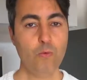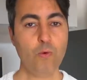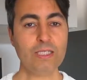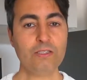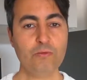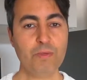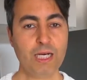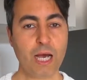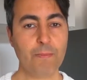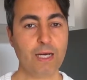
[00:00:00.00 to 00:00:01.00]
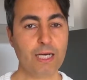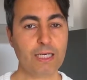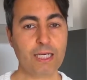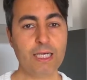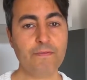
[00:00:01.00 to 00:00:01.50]
Once you become a
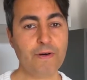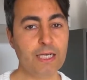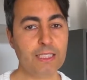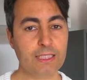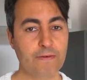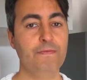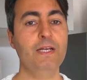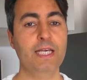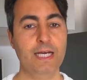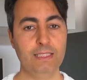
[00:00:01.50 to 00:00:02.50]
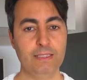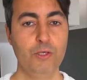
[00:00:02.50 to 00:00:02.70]
ClickFunnels affiliate,